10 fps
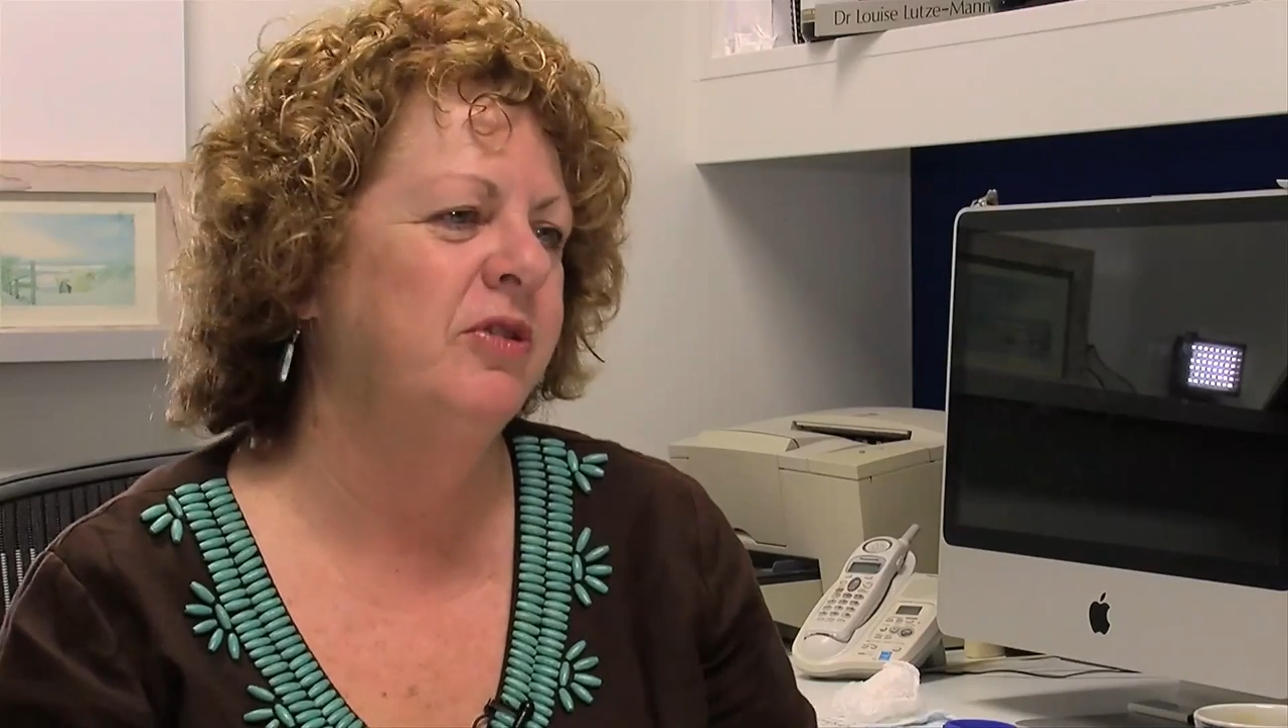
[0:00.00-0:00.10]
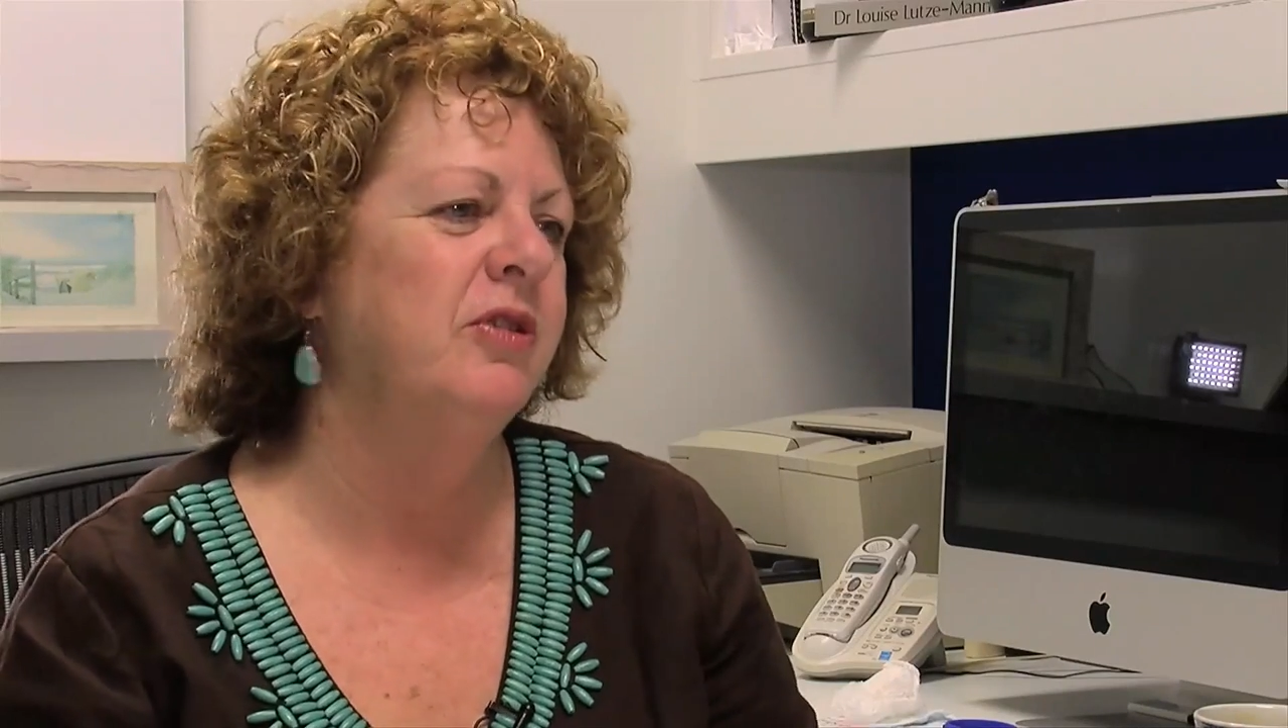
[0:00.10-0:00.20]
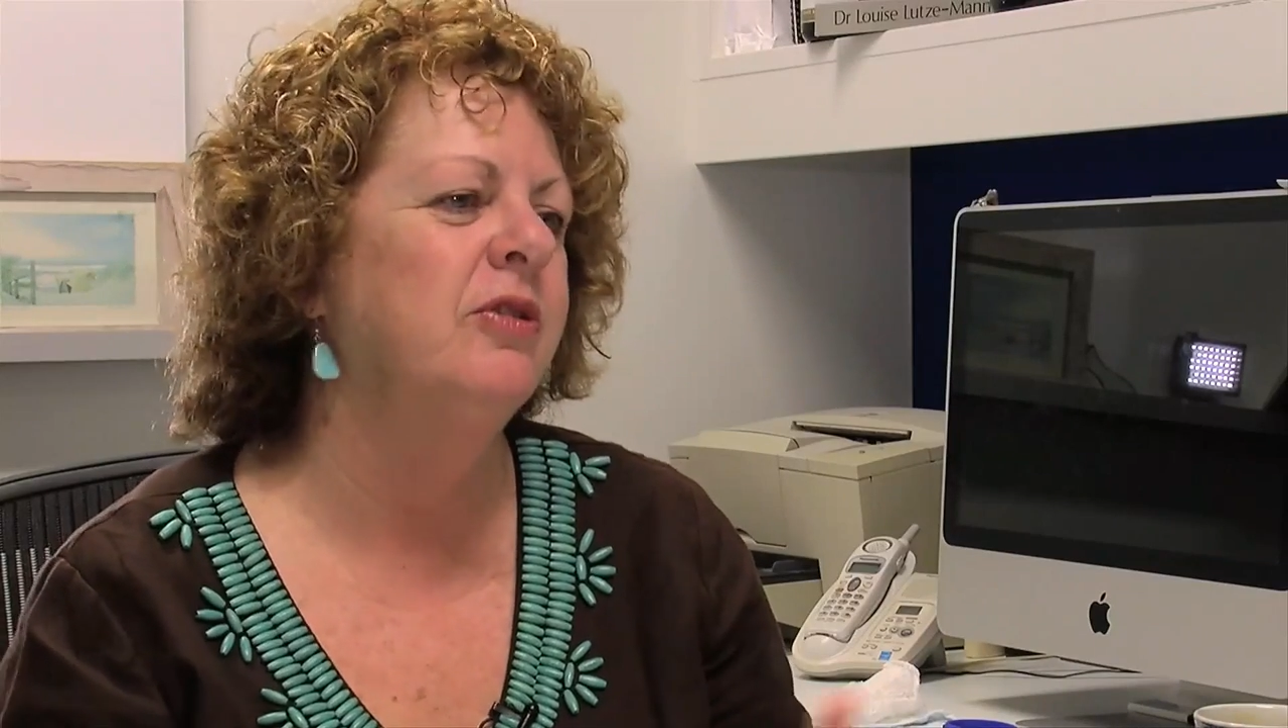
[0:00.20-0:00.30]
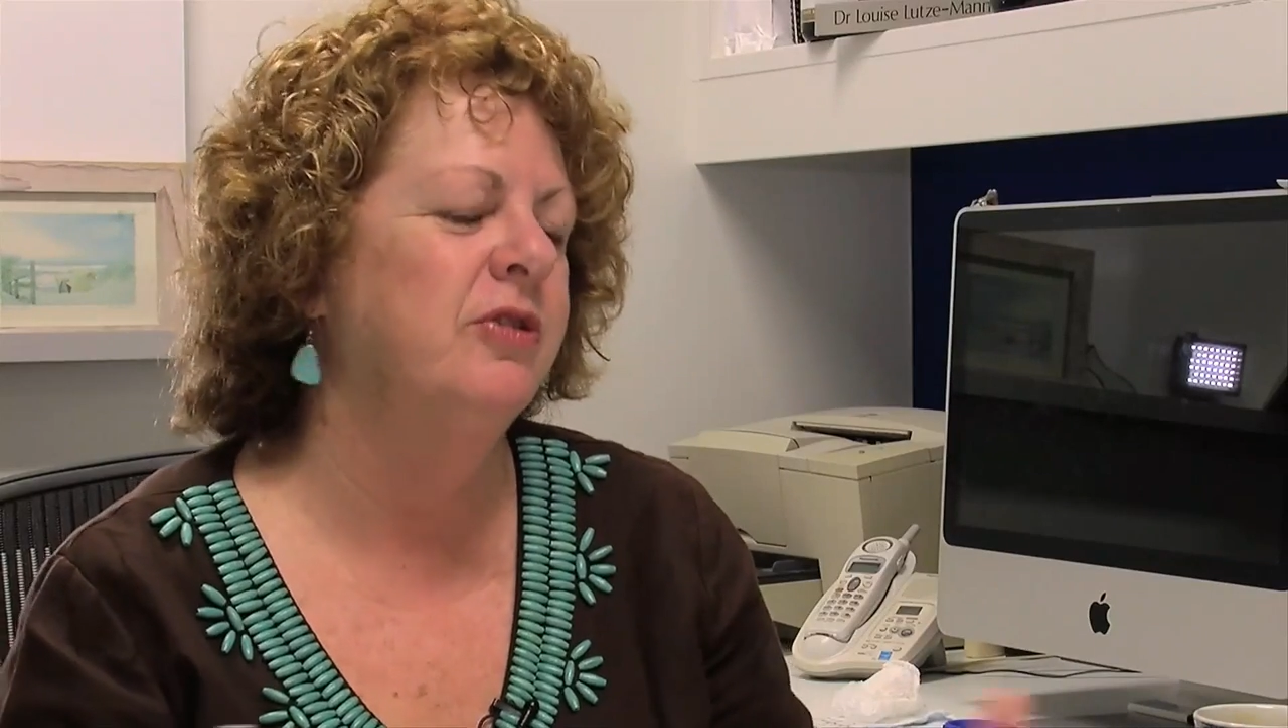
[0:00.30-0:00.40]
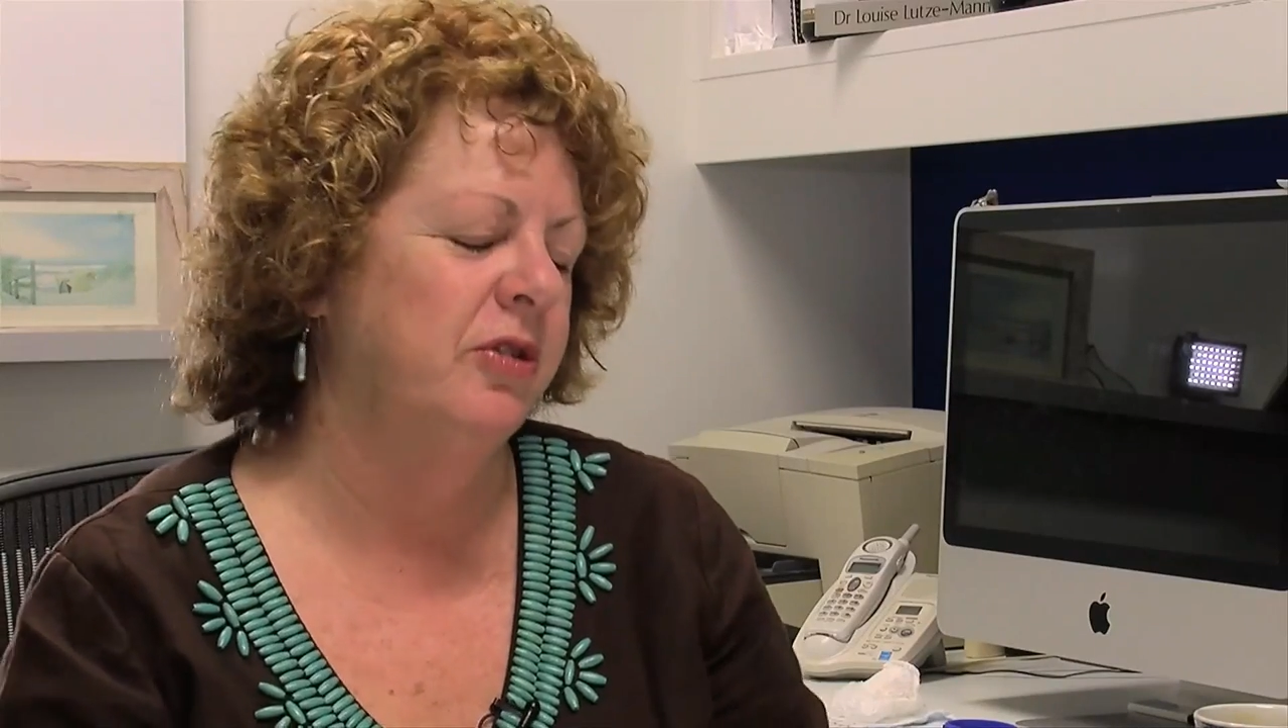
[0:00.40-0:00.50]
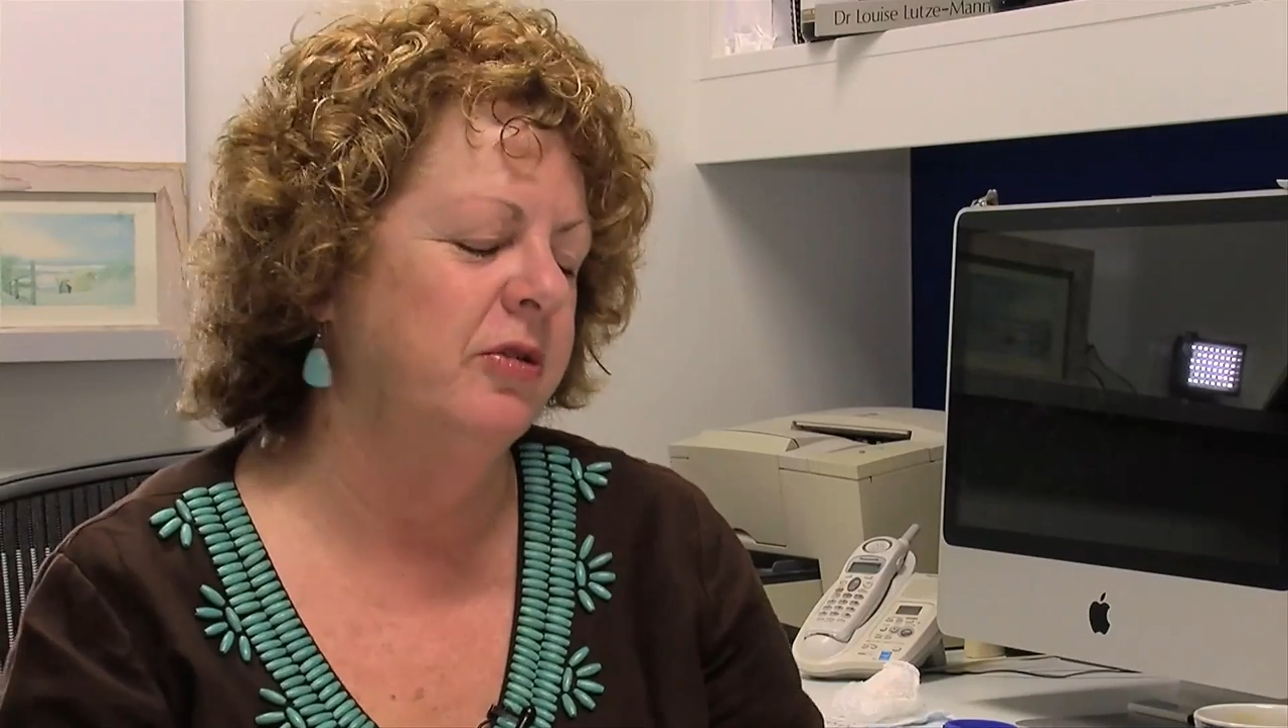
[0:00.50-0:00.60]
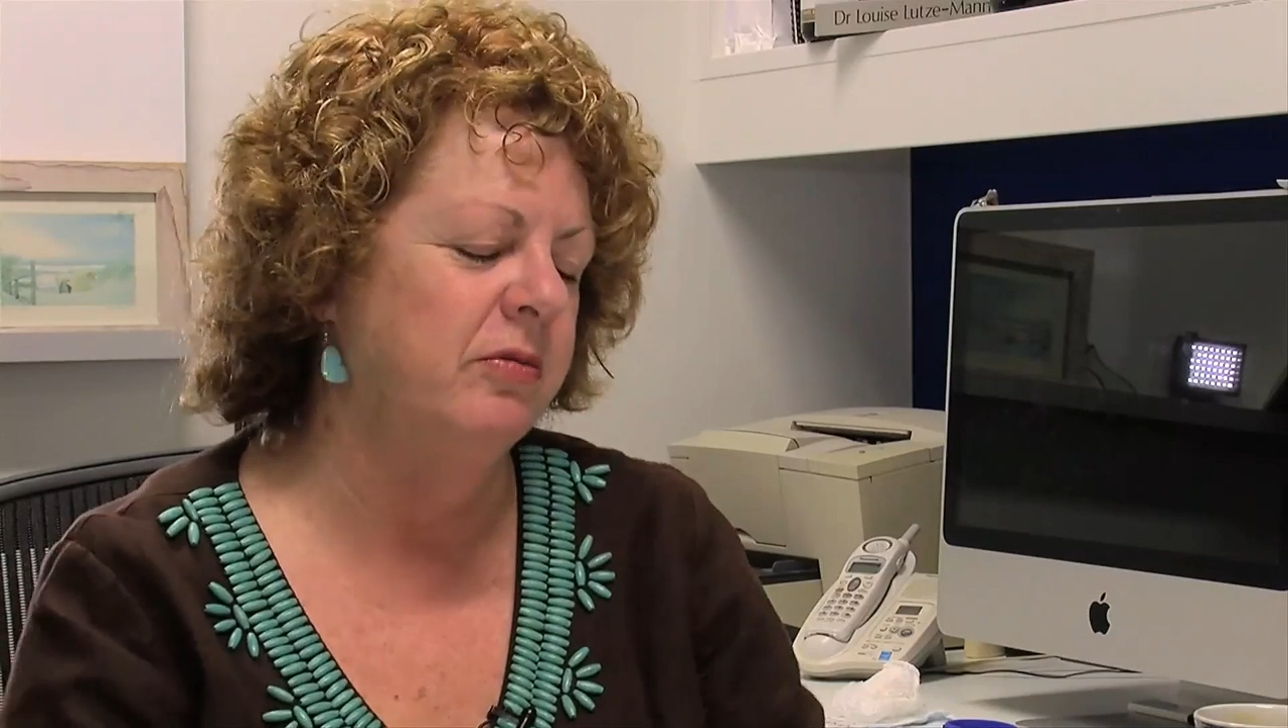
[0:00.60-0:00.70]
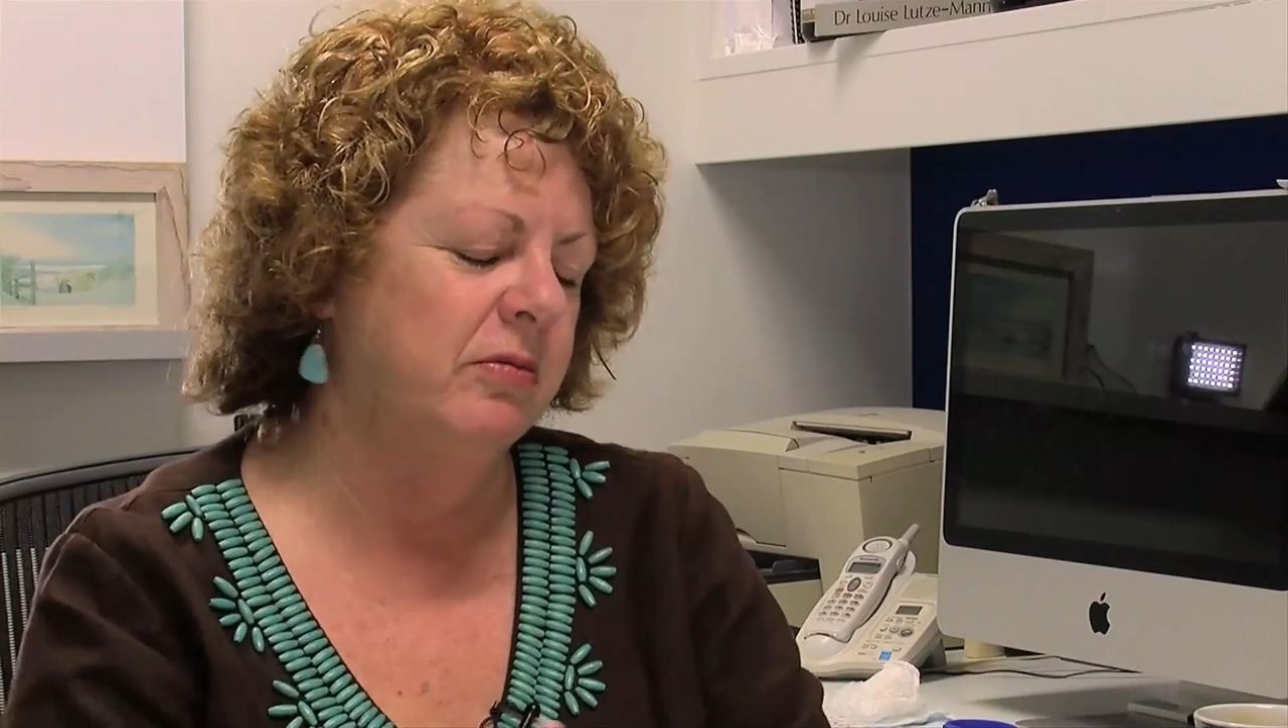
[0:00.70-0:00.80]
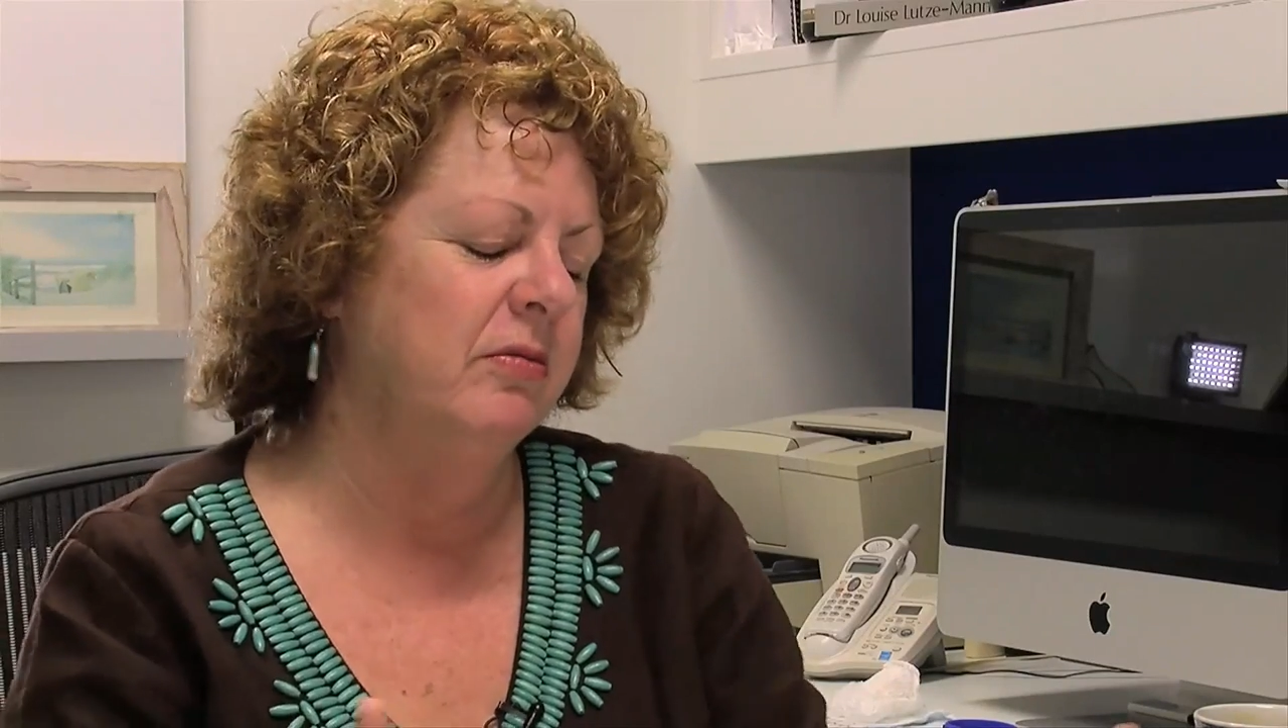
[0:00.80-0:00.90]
to to